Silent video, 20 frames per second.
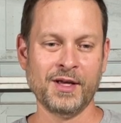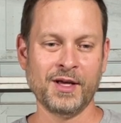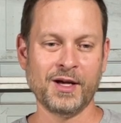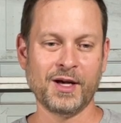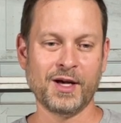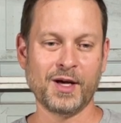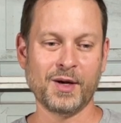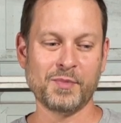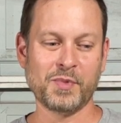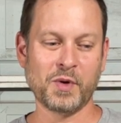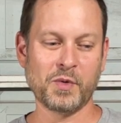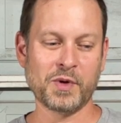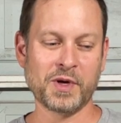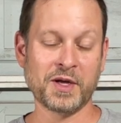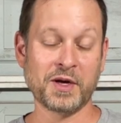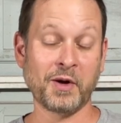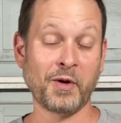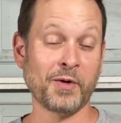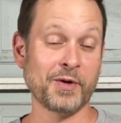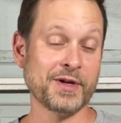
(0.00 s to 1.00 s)
but we
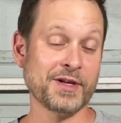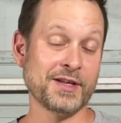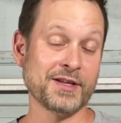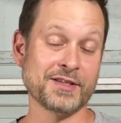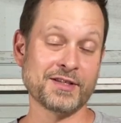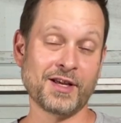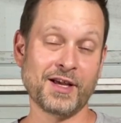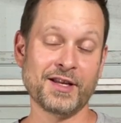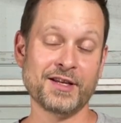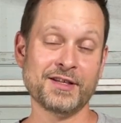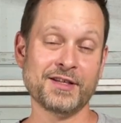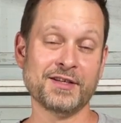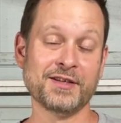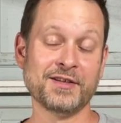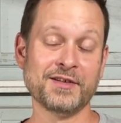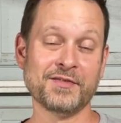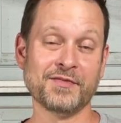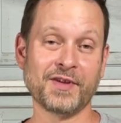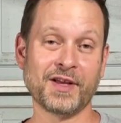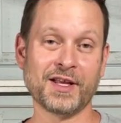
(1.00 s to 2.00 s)
had already decided
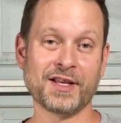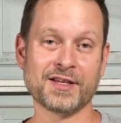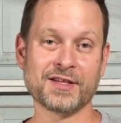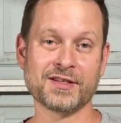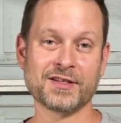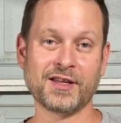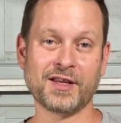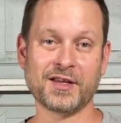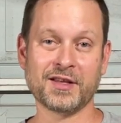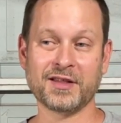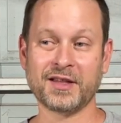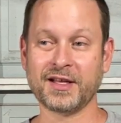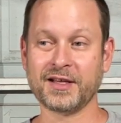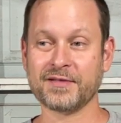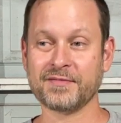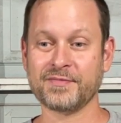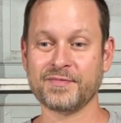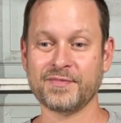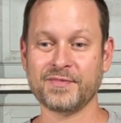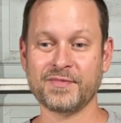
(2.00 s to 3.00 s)
in advance that like
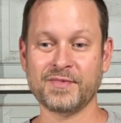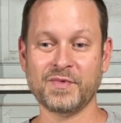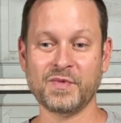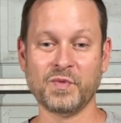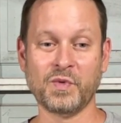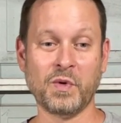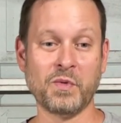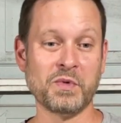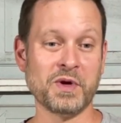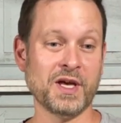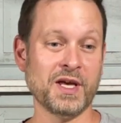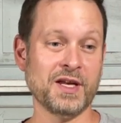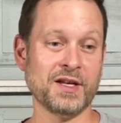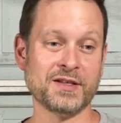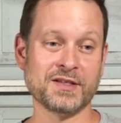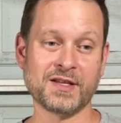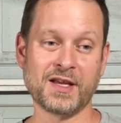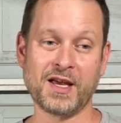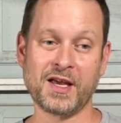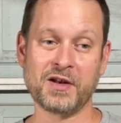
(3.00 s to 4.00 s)
when we hit a
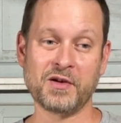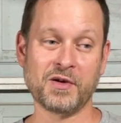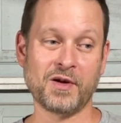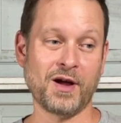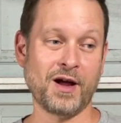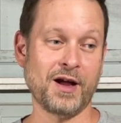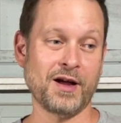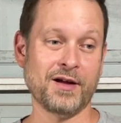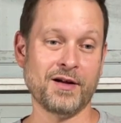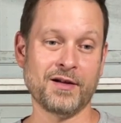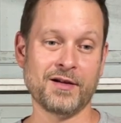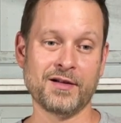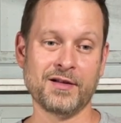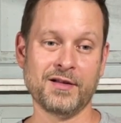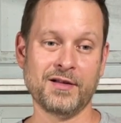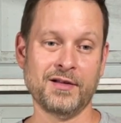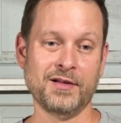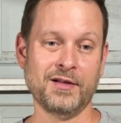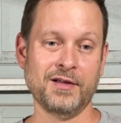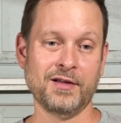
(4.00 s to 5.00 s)
10 or higher,
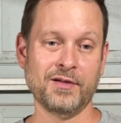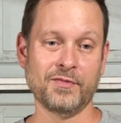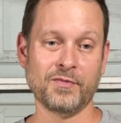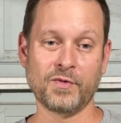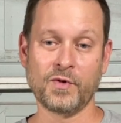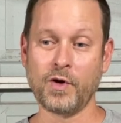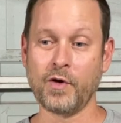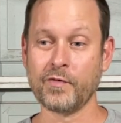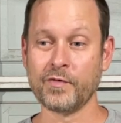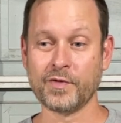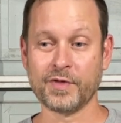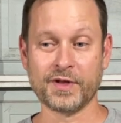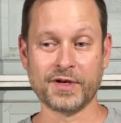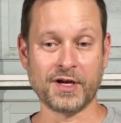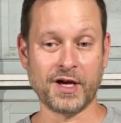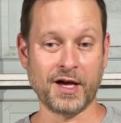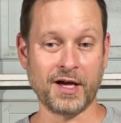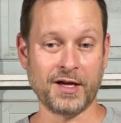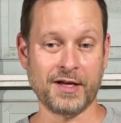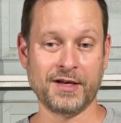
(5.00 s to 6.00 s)
we're over the
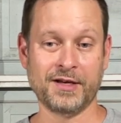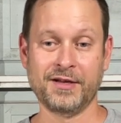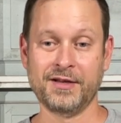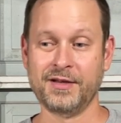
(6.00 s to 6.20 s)
9,